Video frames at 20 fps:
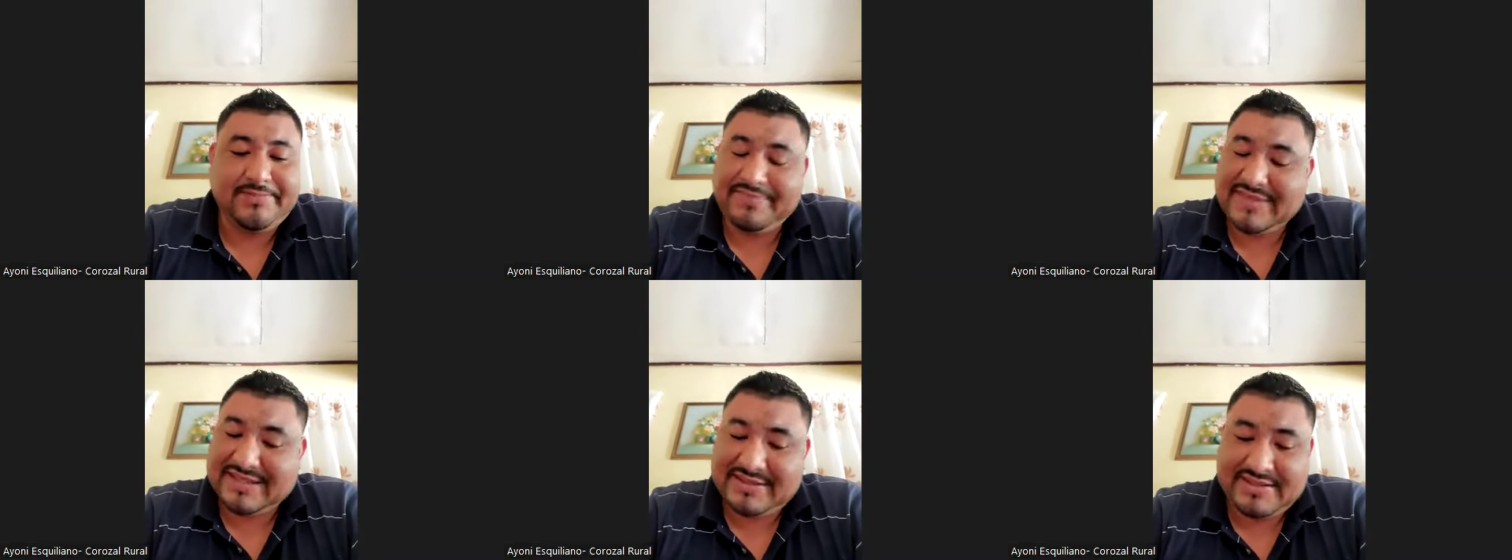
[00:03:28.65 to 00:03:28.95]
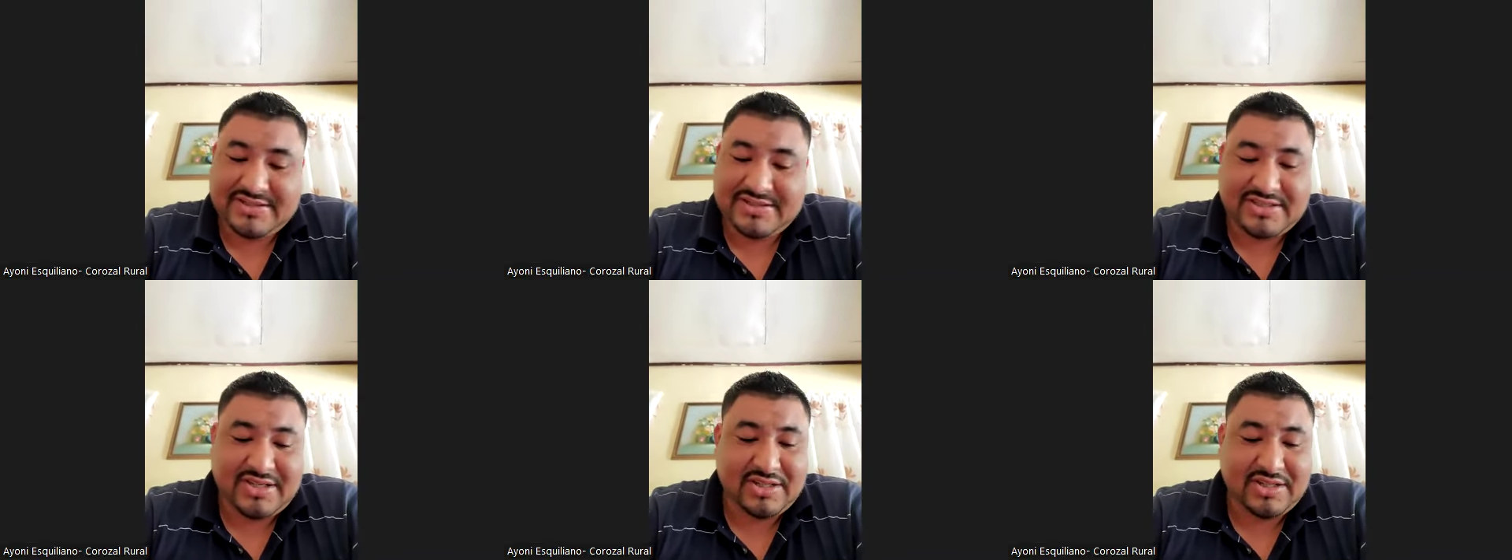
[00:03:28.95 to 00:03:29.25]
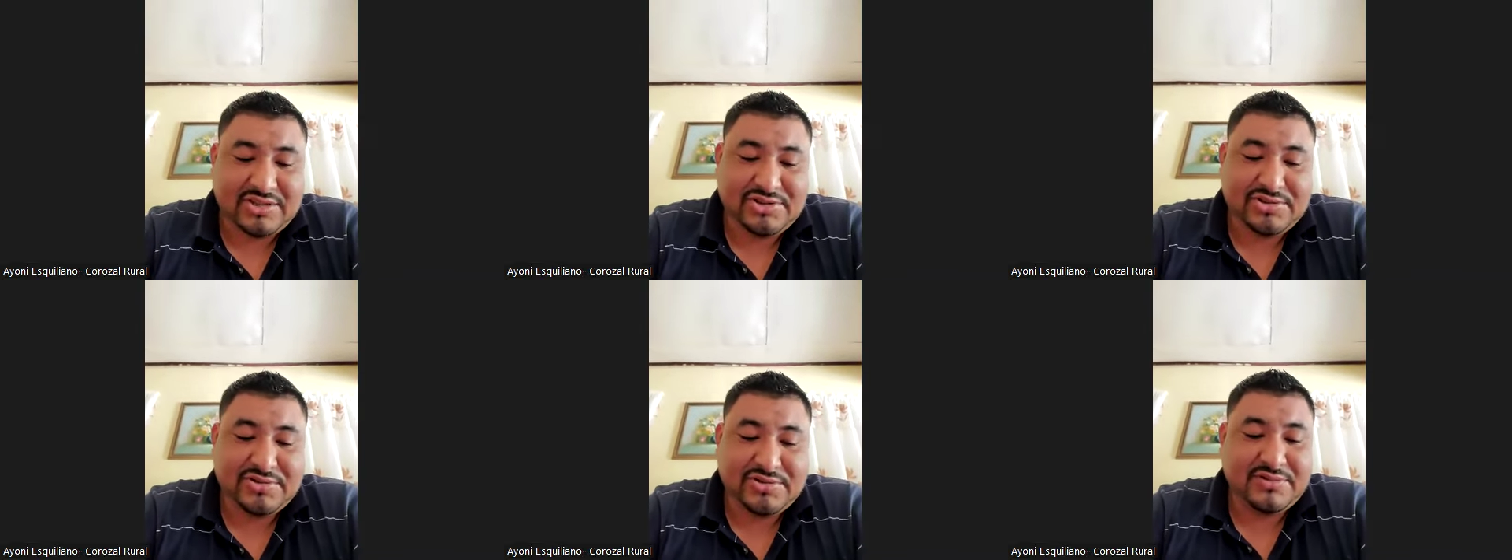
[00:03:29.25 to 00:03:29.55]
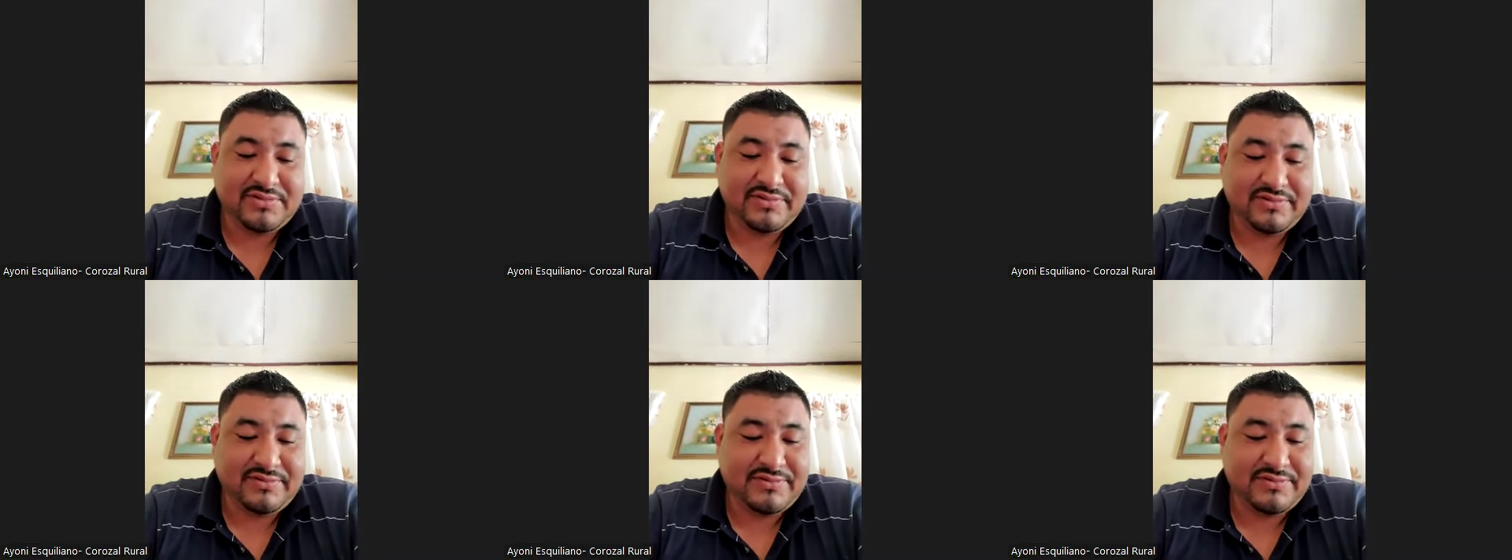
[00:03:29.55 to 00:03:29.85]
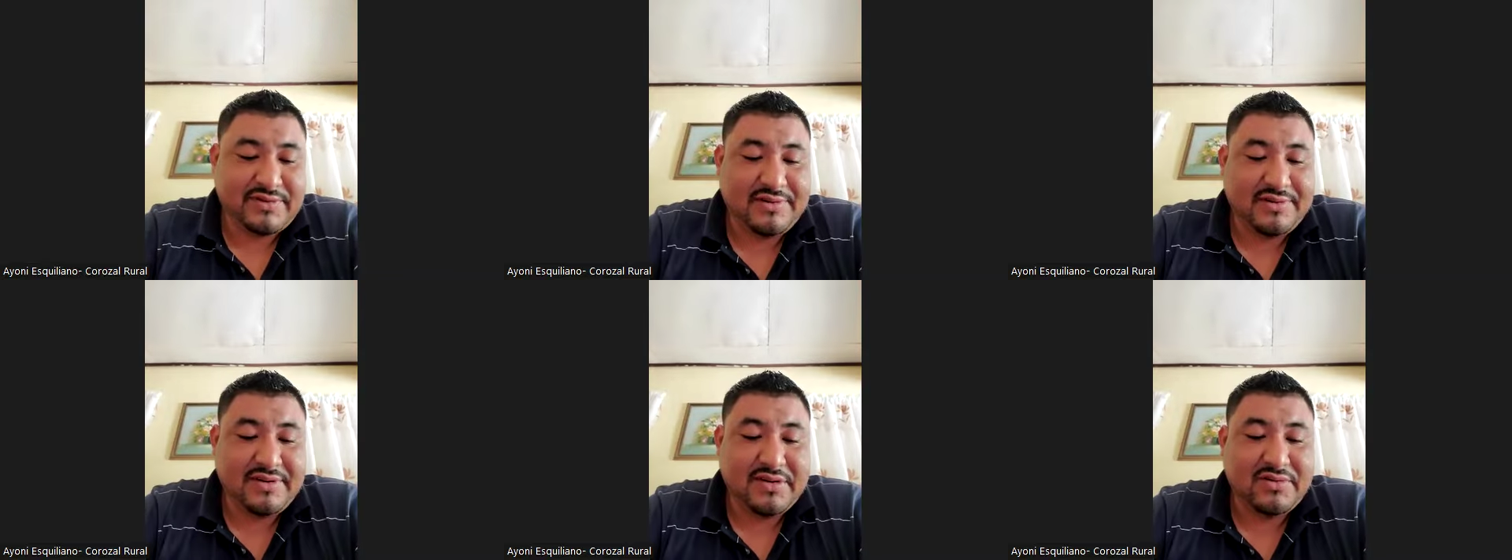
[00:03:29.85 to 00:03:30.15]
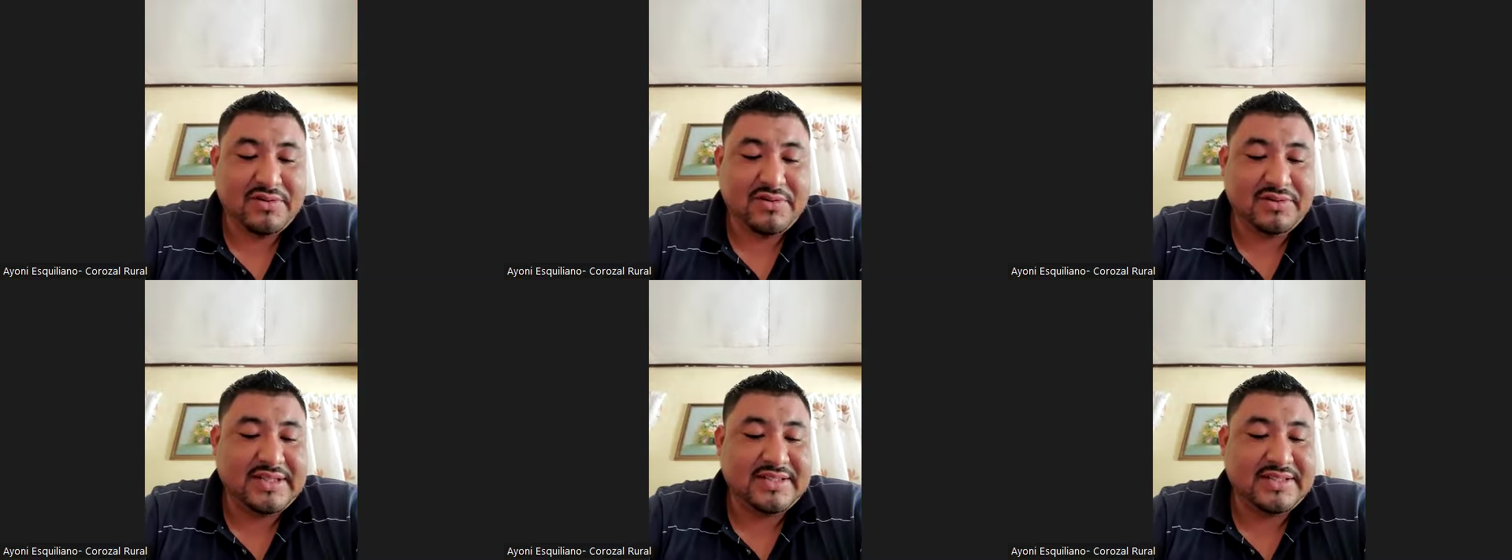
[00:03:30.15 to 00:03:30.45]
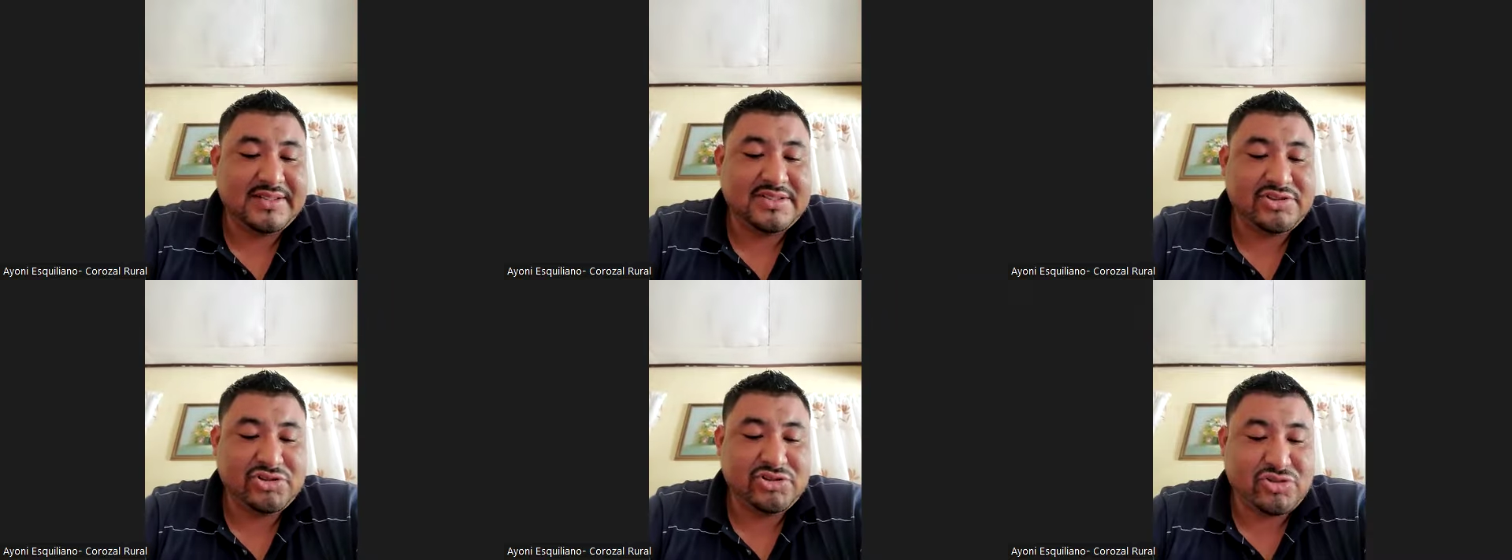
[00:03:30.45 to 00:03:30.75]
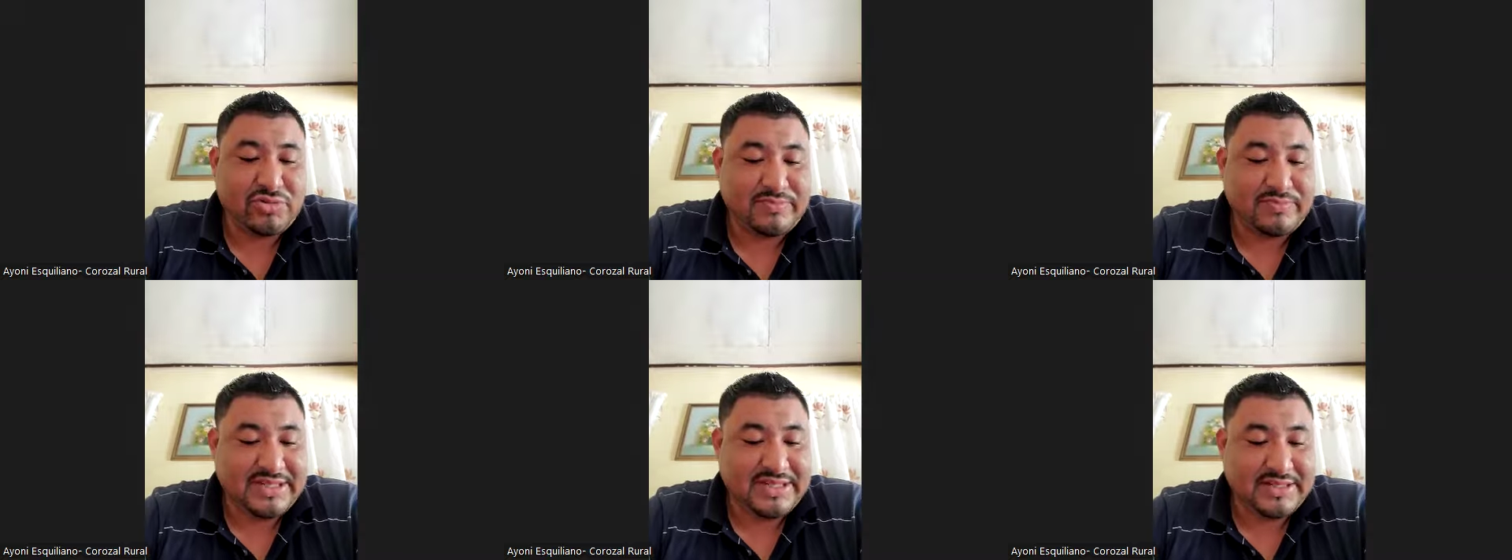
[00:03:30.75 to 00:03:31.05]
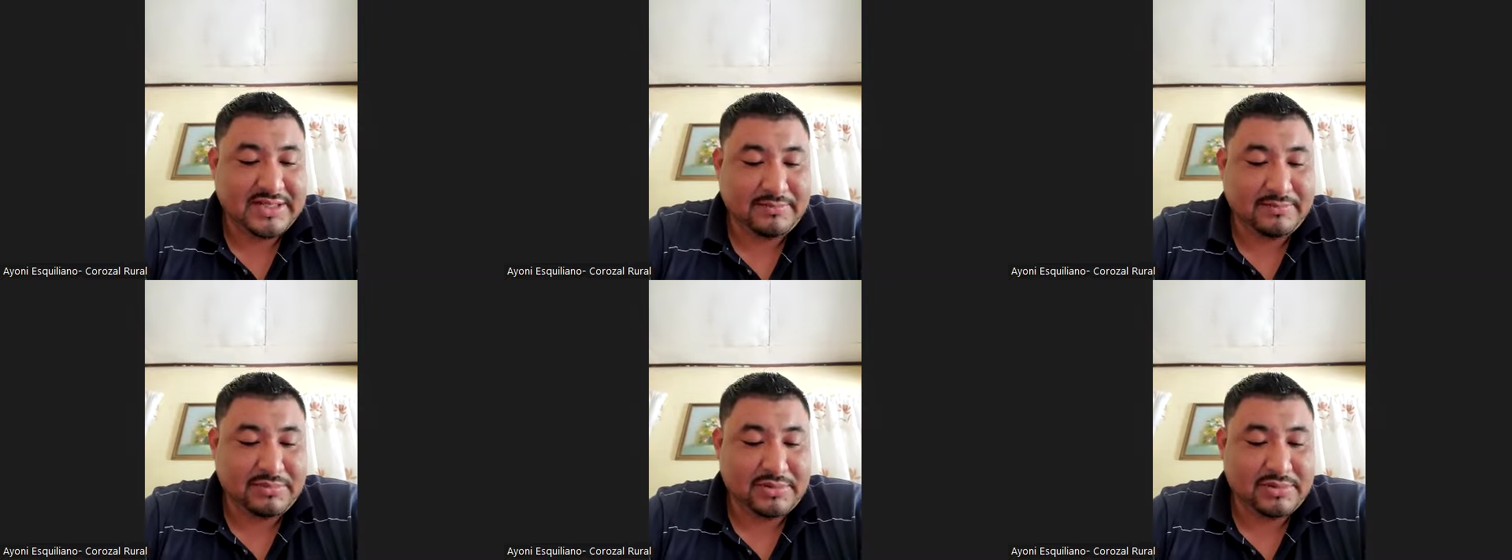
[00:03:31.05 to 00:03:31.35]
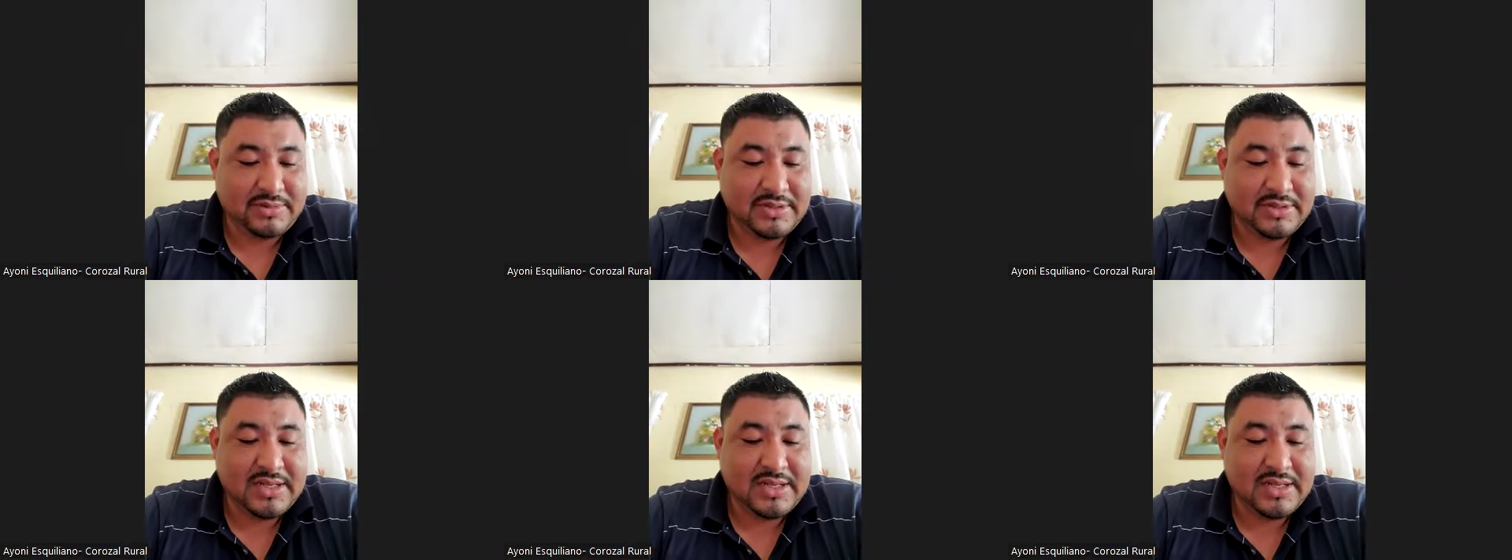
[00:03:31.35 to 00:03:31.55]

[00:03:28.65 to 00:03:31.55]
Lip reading: That is also very good. That is commendable.